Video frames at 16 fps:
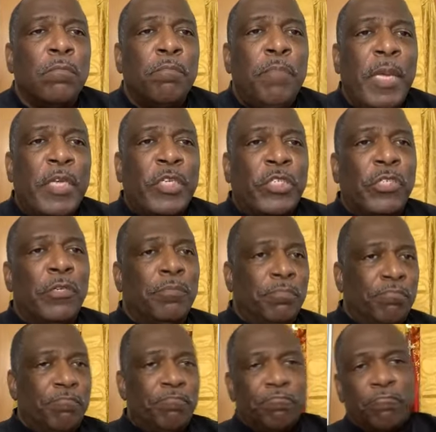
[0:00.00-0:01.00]
bishop
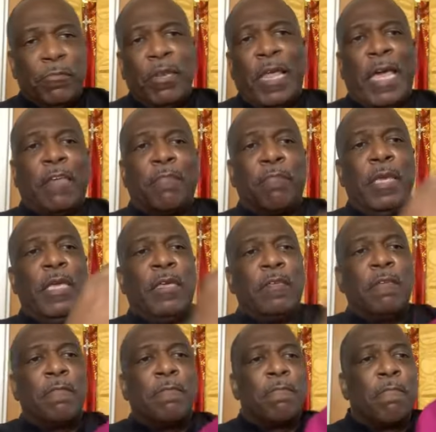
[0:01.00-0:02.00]
like me.
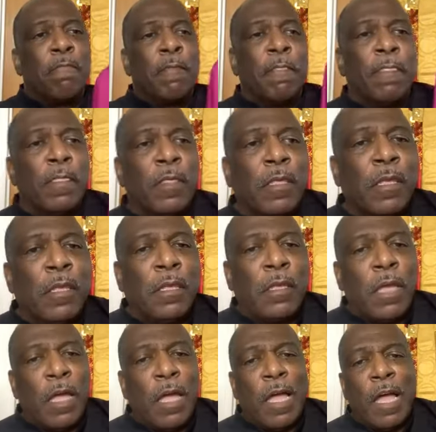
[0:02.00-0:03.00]

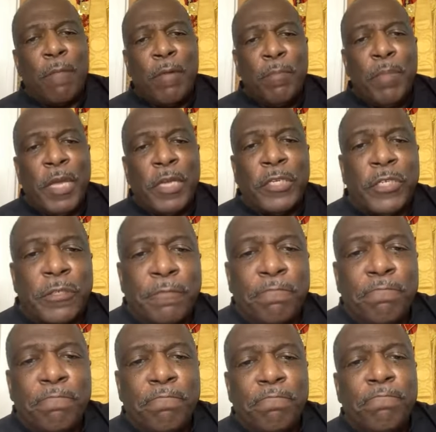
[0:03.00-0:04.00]
I'm a bishop.
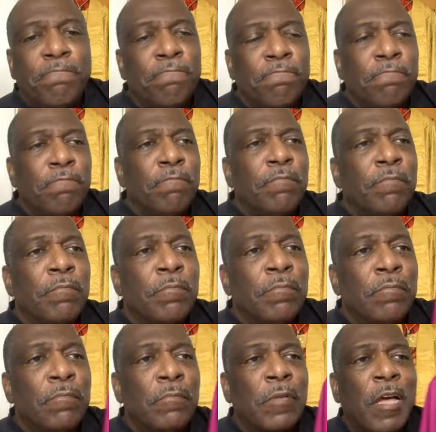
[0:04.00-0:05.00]

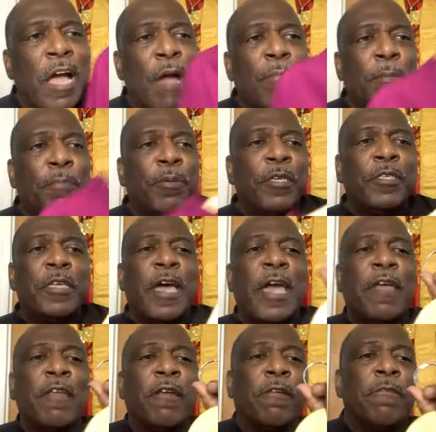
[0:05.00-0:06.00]
I'm a
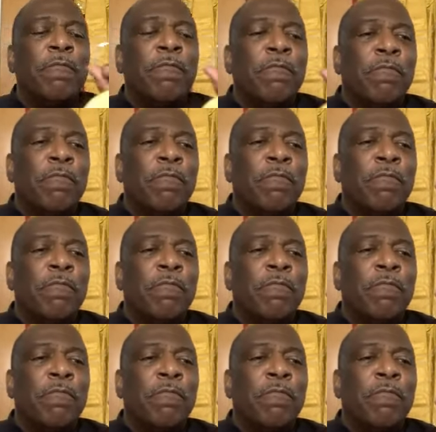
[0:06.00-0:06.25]
presider.